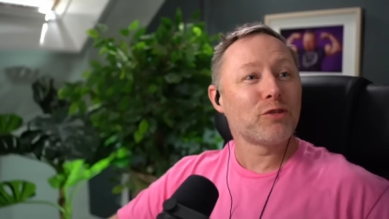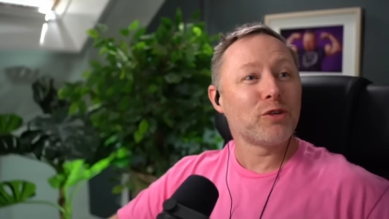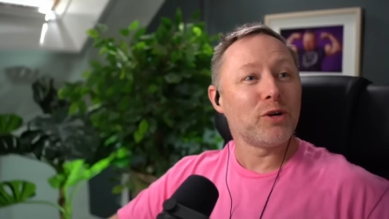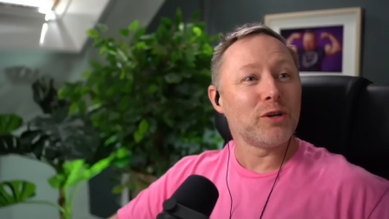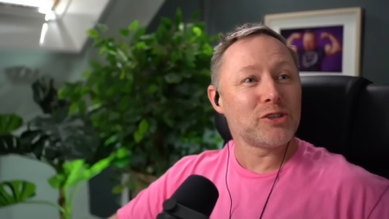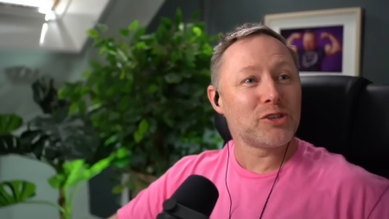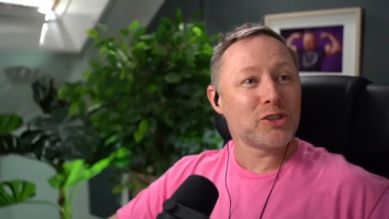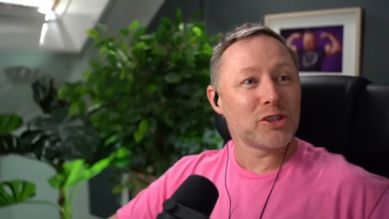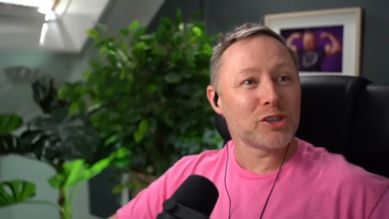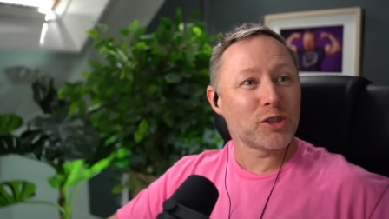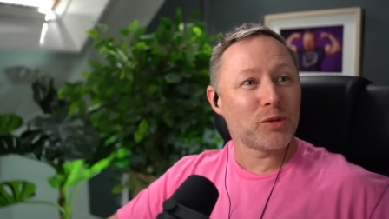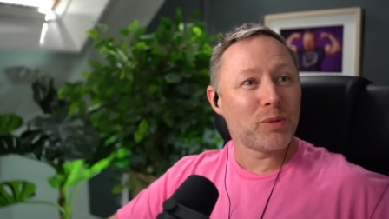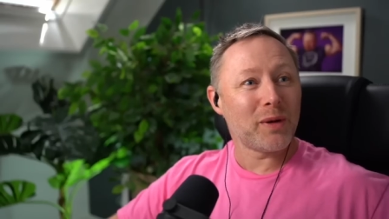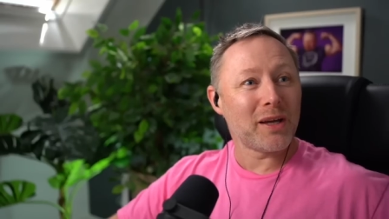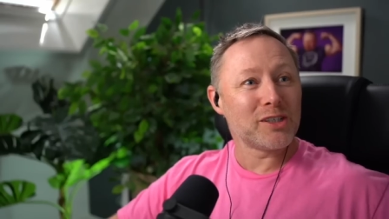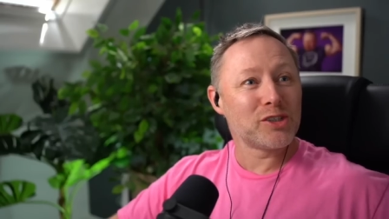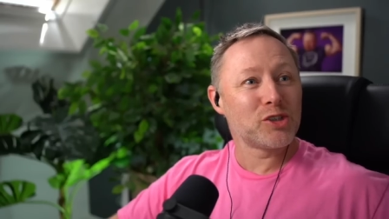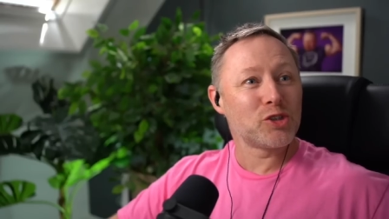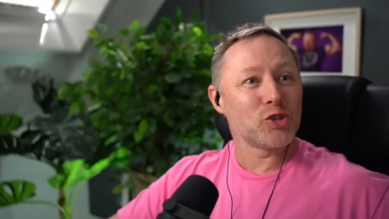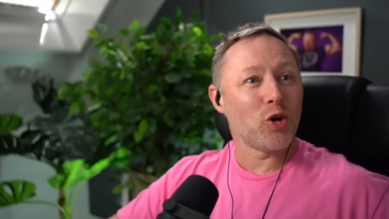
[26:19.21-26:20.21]
Cunt's just quit
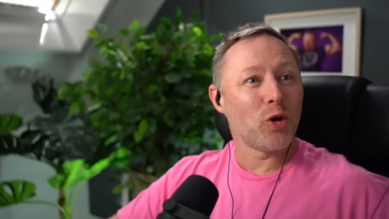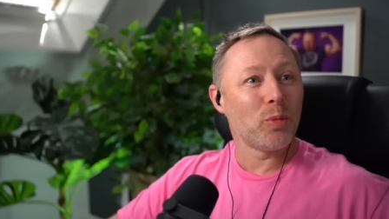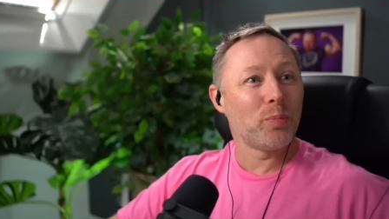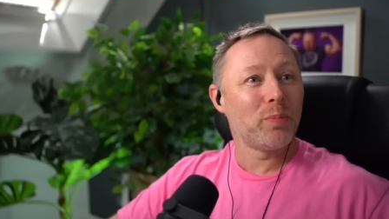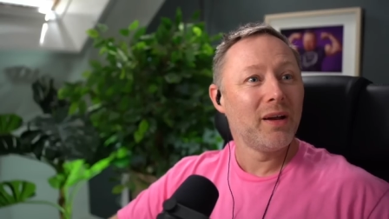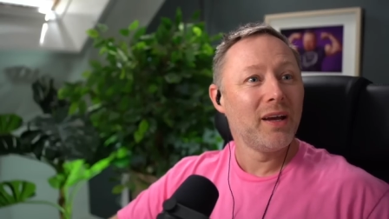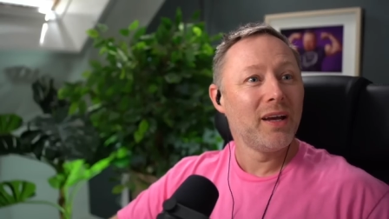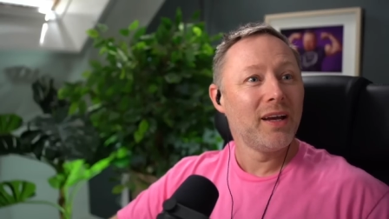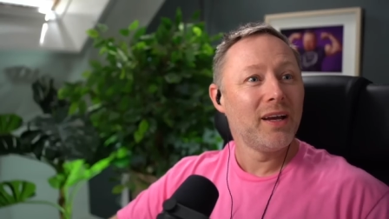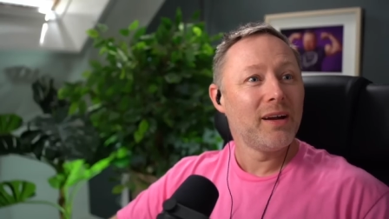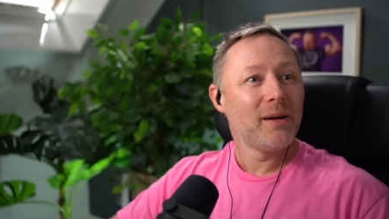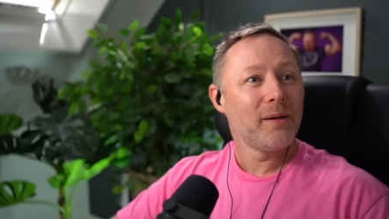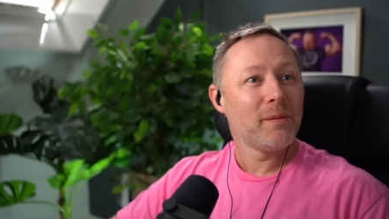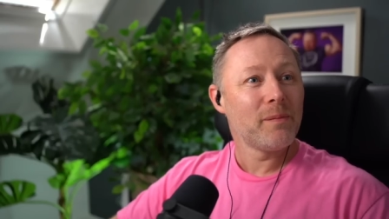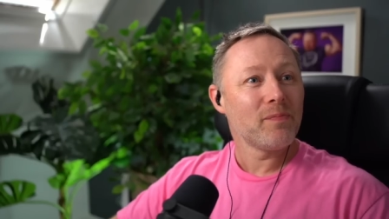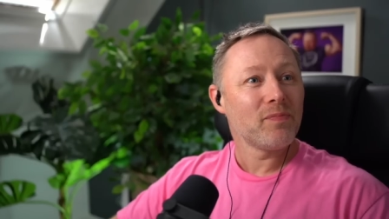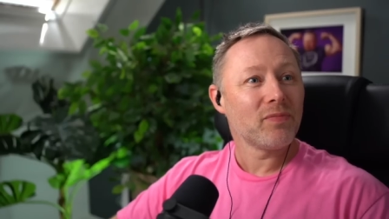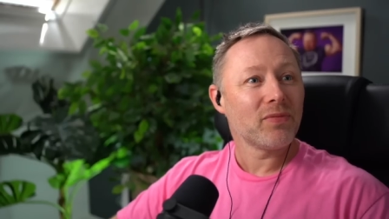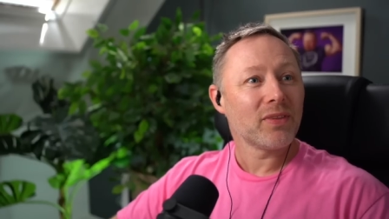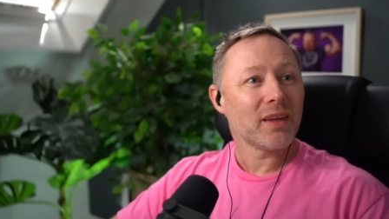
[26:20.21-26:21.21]
his job,
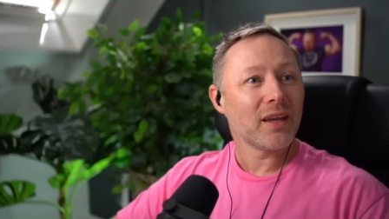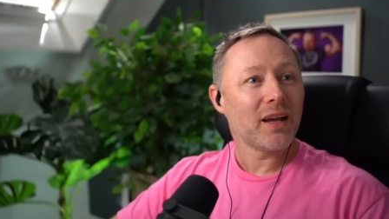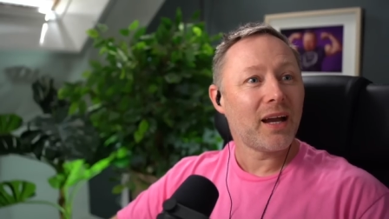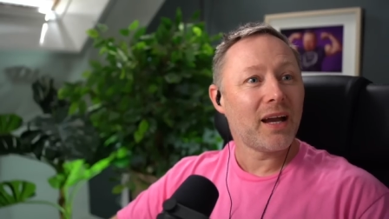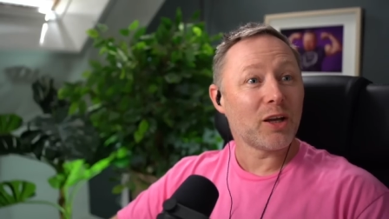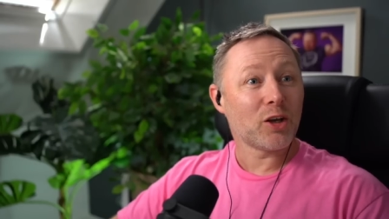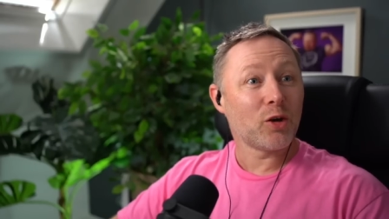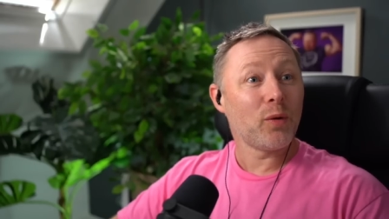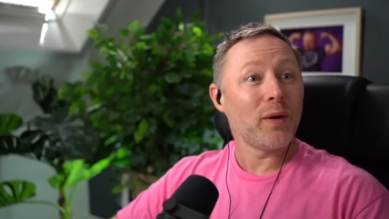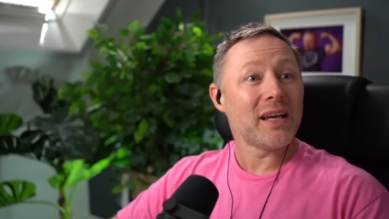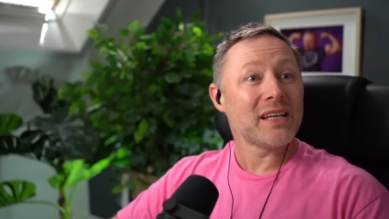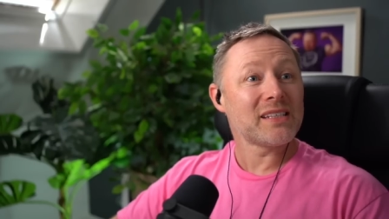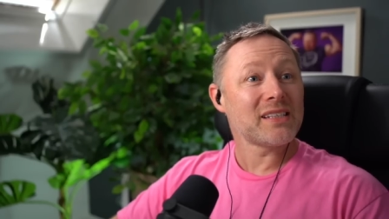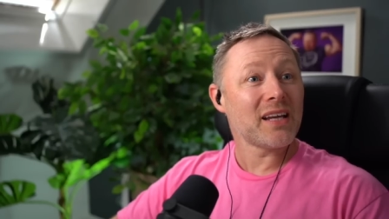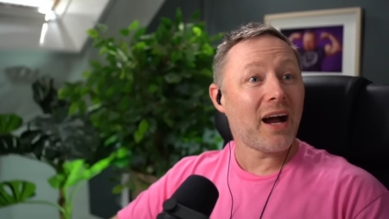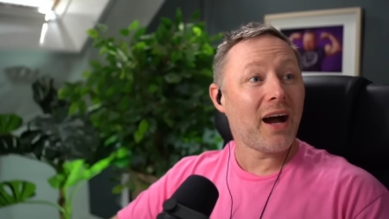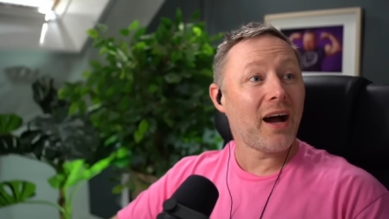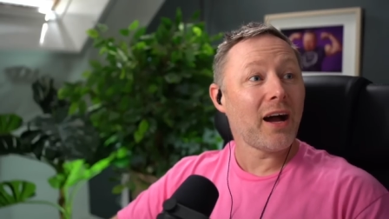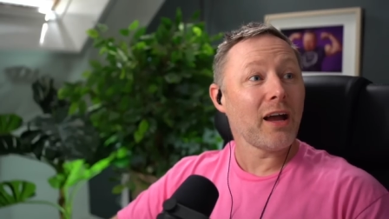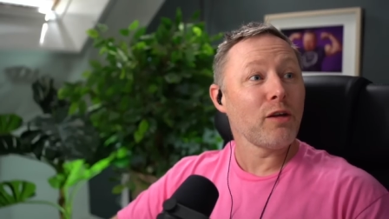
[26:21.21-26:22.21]
quit his
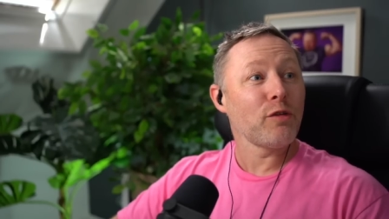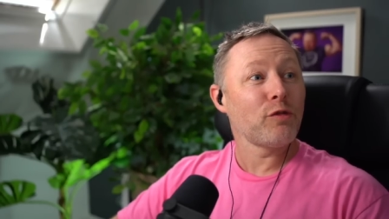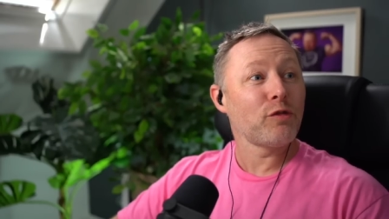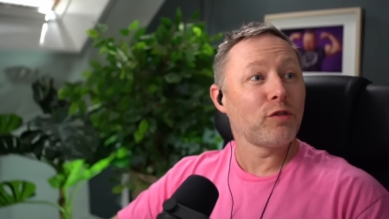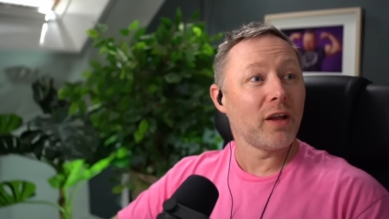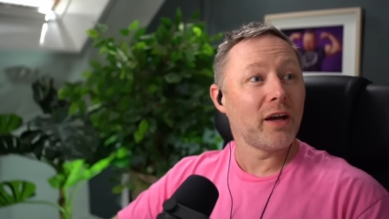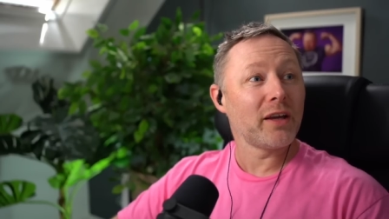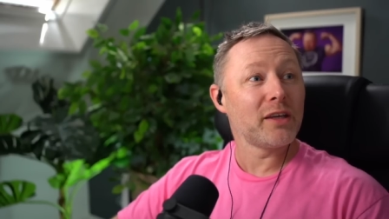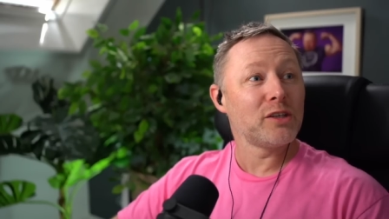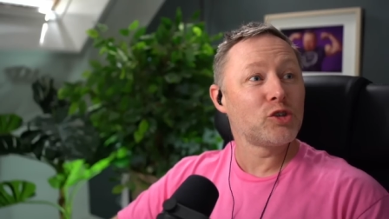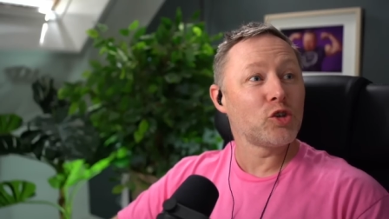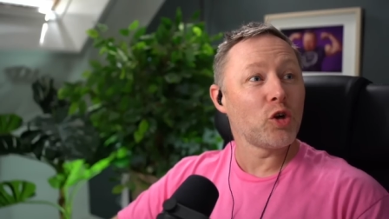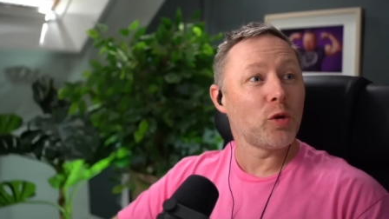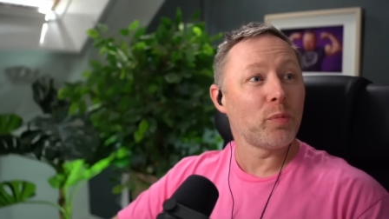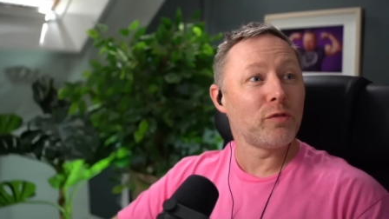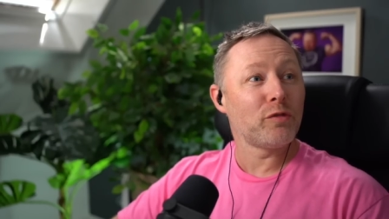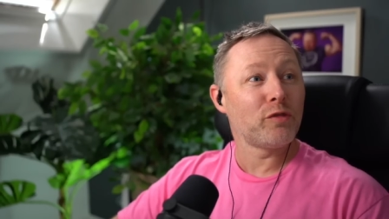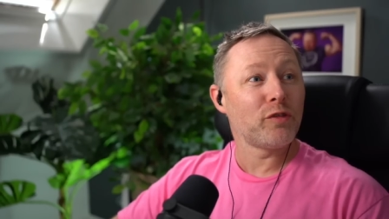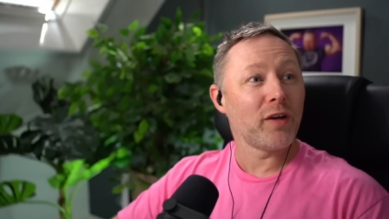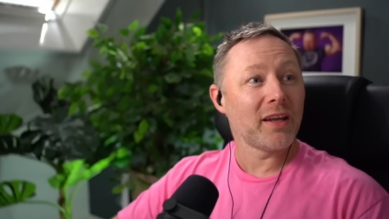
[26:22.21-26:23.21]
high-flying job
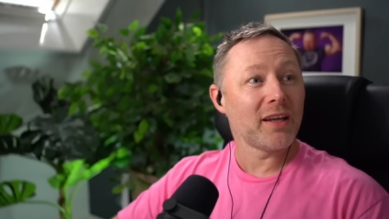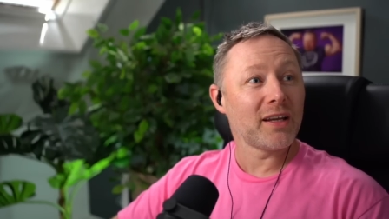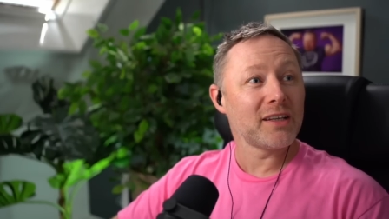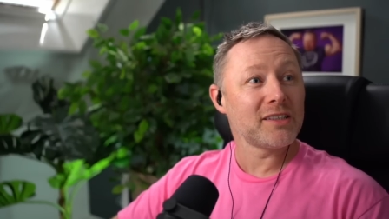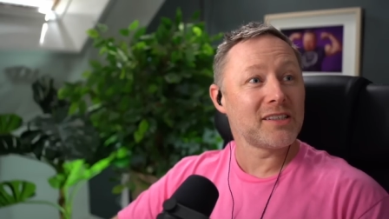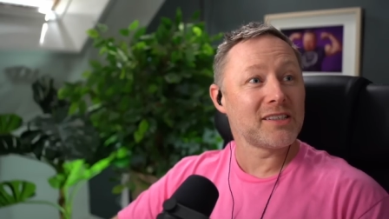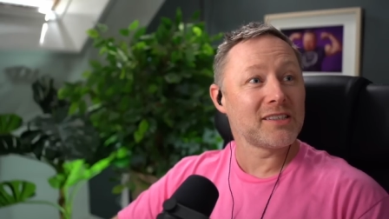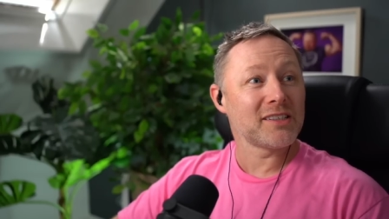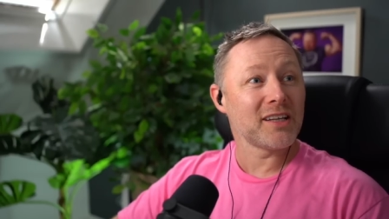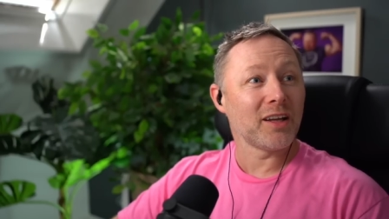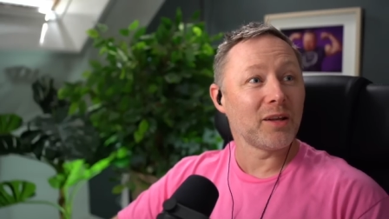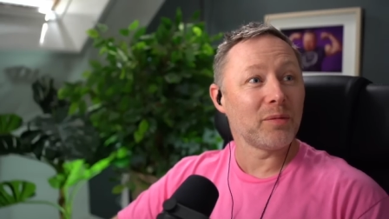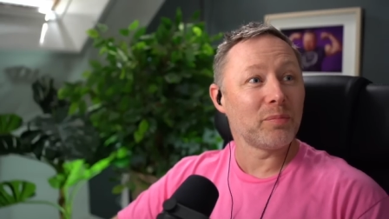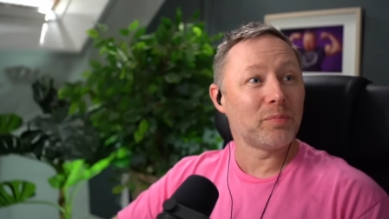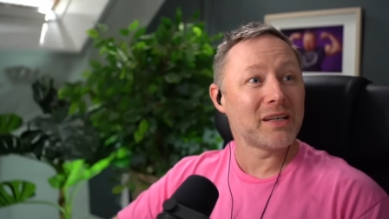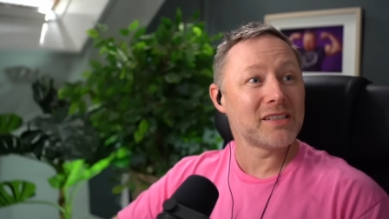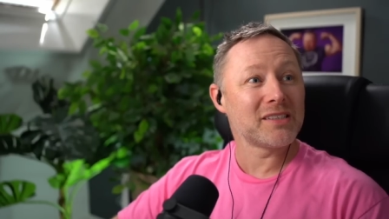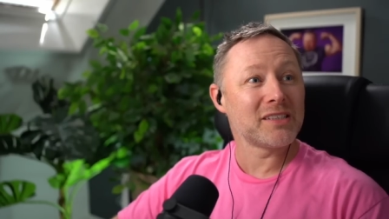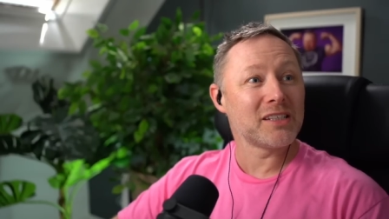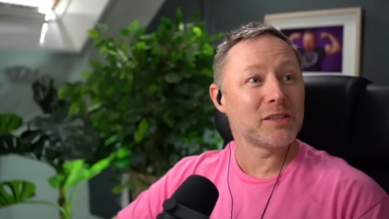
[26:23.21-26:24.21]
in finance to start
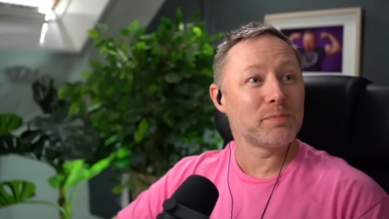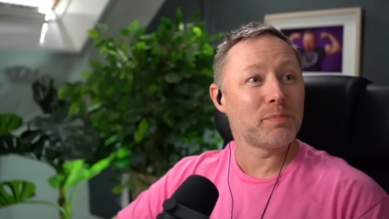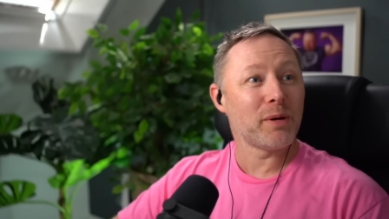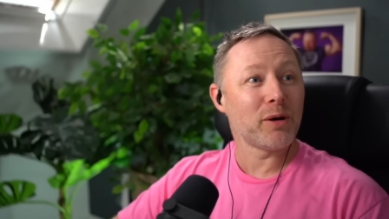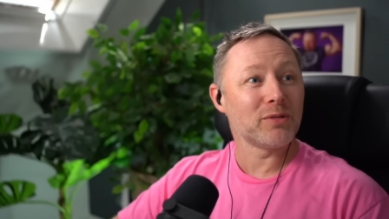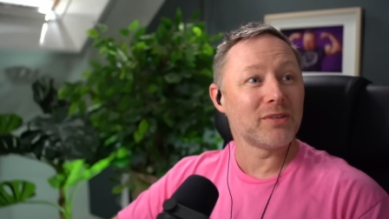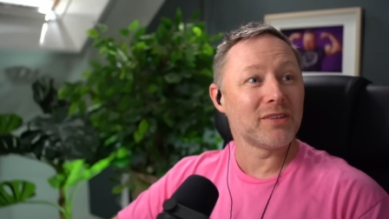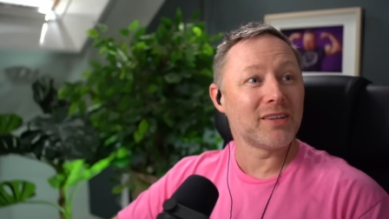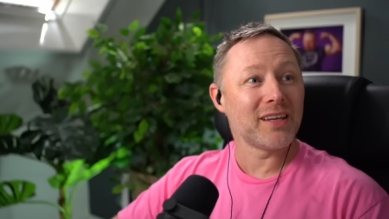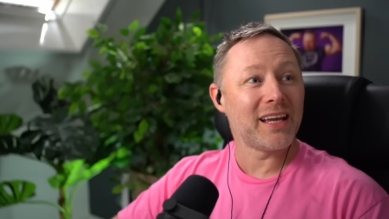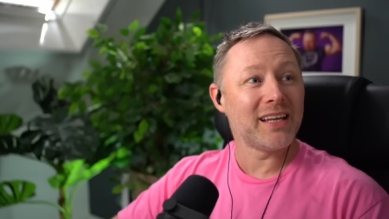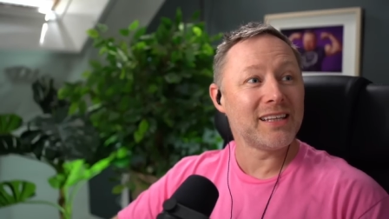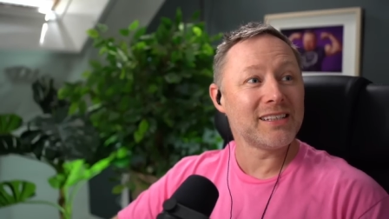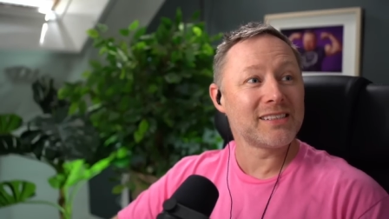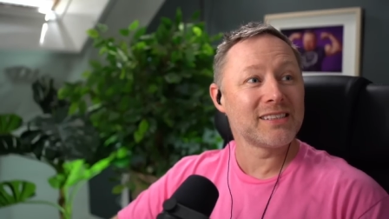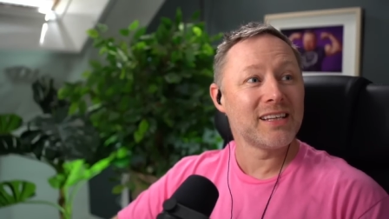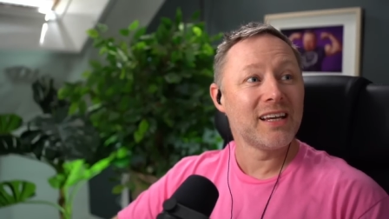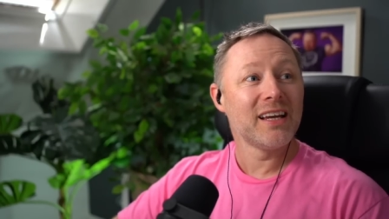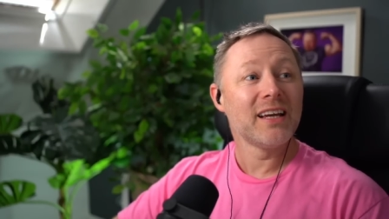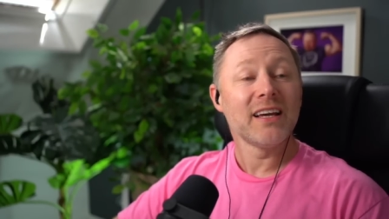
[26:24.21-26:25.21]
business building
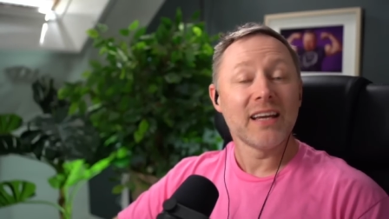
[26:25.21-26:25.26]
tents.